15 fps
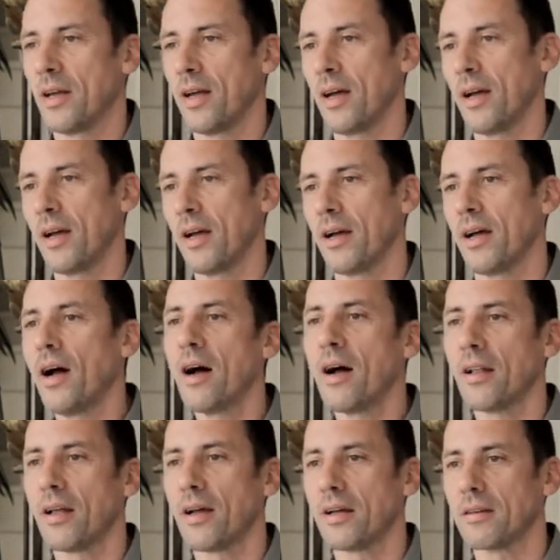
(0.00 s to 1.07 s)
I
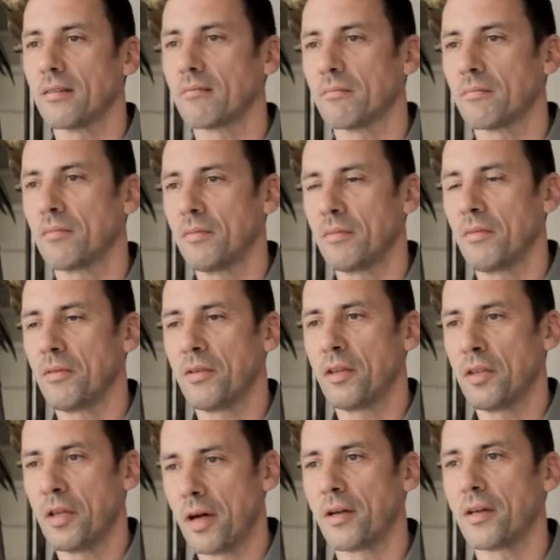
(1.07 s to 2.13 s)
like the
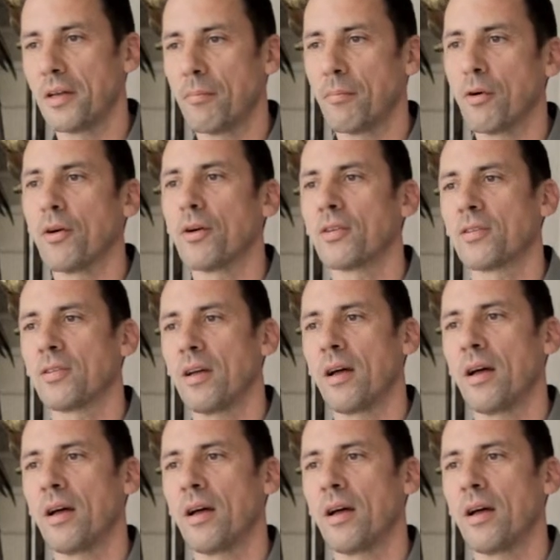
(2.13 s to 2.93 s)
Narnia books,